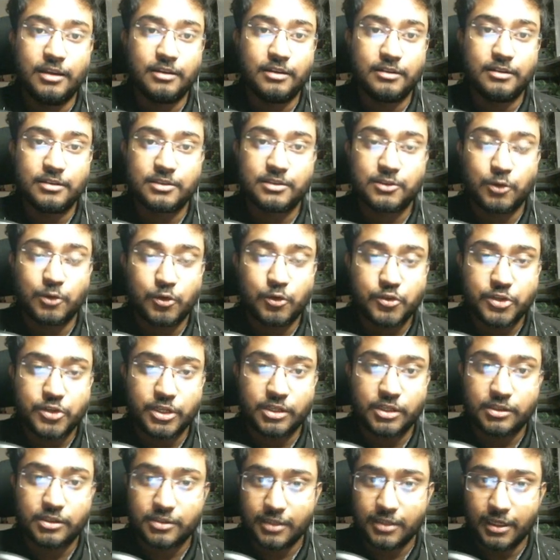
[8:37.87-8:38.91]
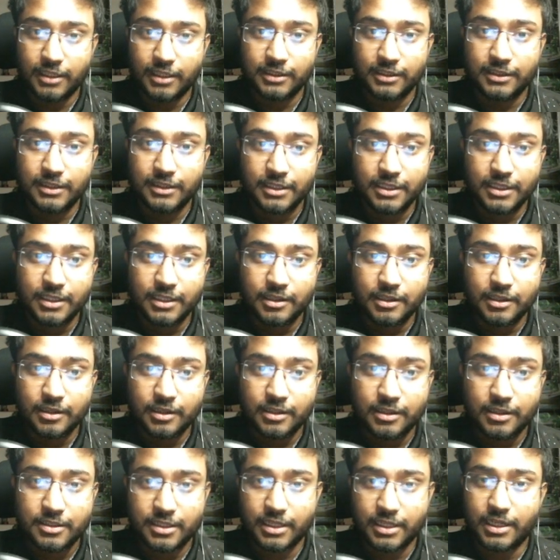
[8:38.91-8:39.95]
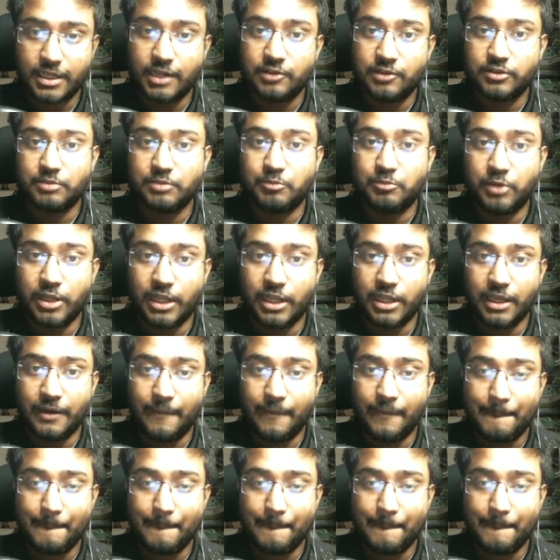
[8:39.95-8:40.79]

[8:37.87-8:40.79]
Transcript: scorching sun, take out umbrella.